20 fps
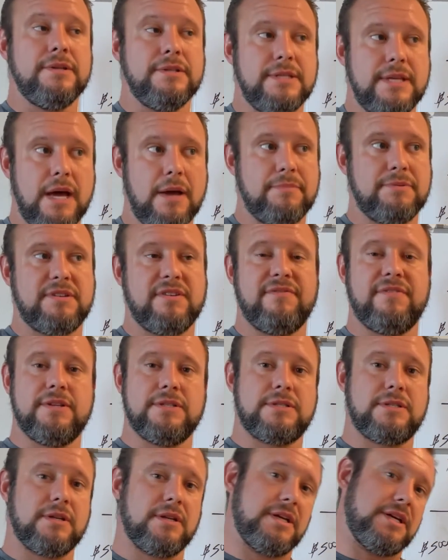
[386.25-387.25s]
depths of
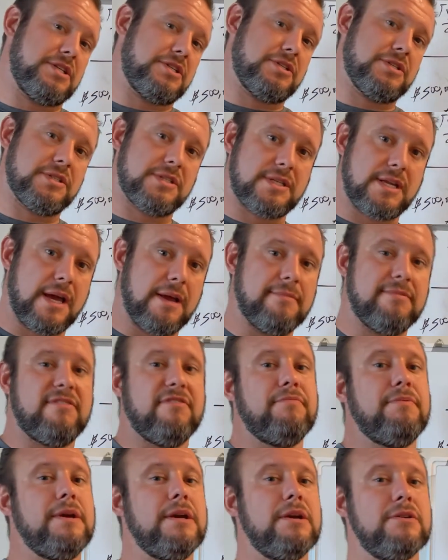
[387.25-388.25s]
installations, types
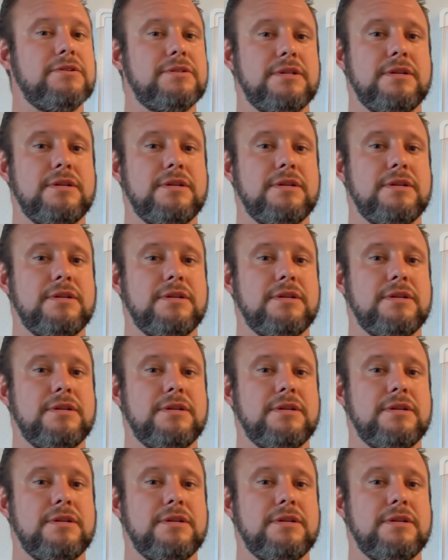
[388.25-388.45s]
of piers,